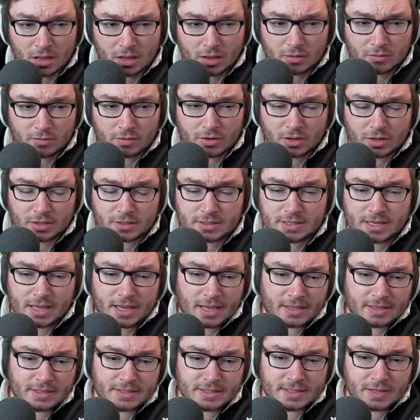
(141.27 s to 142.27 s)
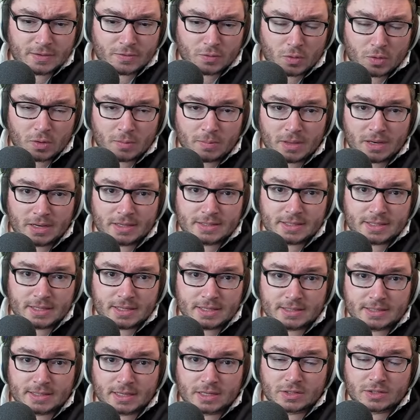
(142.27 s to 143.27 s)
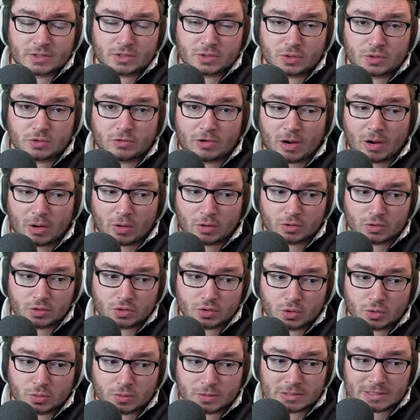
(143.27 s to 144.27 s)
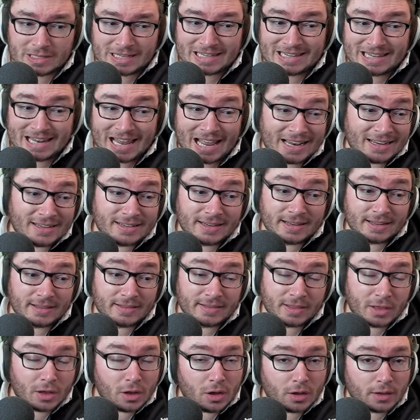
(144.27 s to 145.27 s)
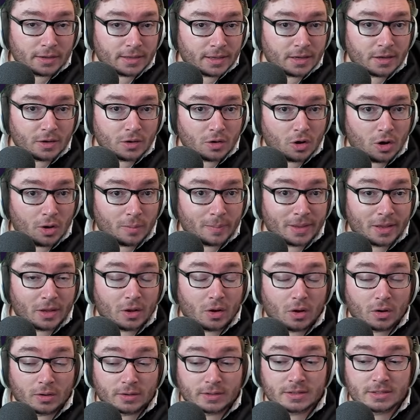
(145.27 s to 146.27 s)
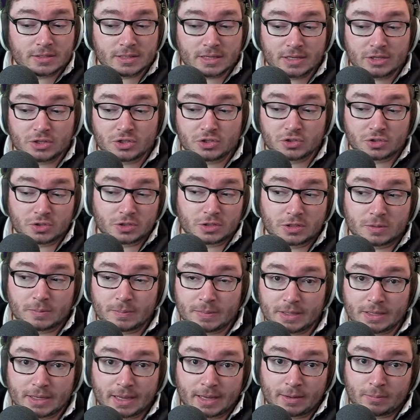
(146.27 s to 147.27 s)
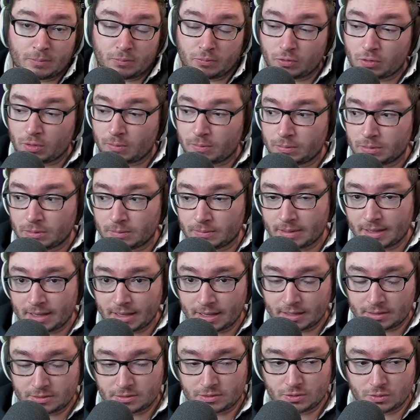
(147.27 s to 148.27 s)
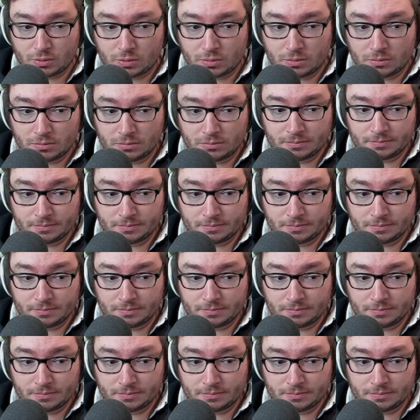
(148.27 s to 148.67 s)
Renata has several abilities that do crowd control, so landing the Arcane Comet honestly shouldn't be a problem at all.